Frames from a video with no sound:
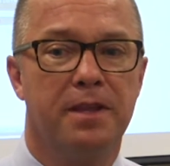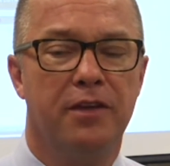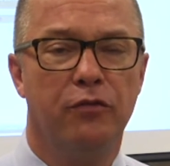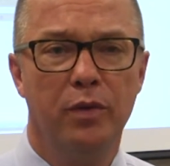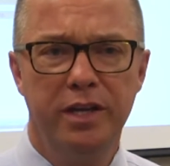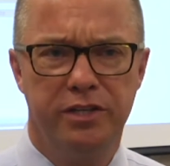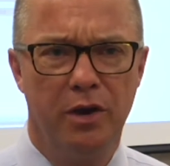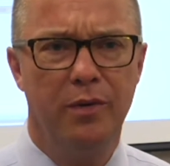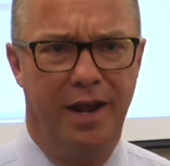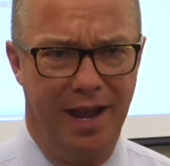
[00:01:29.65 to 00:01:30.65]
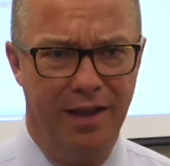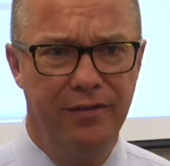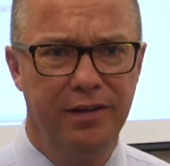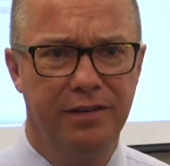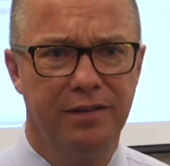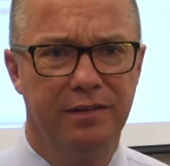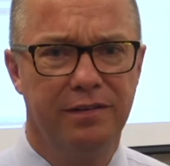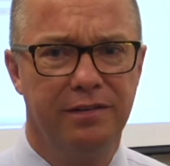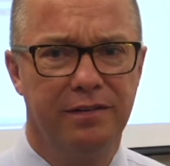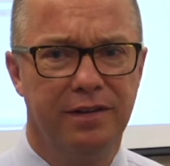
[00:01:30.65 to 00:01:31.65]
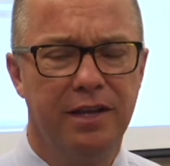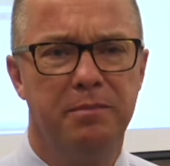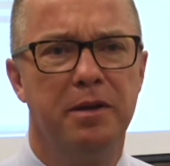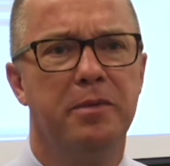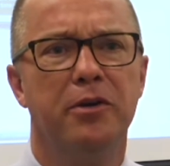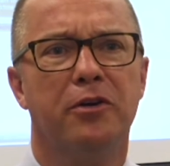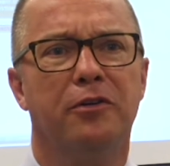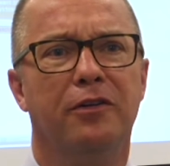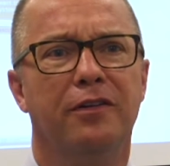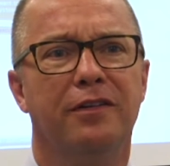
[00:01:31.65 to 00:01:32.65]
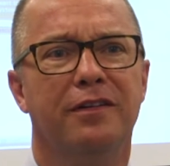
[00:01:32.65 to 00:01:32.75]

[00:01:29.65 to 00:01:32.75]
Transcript: if we don't have it, it'd be a miracle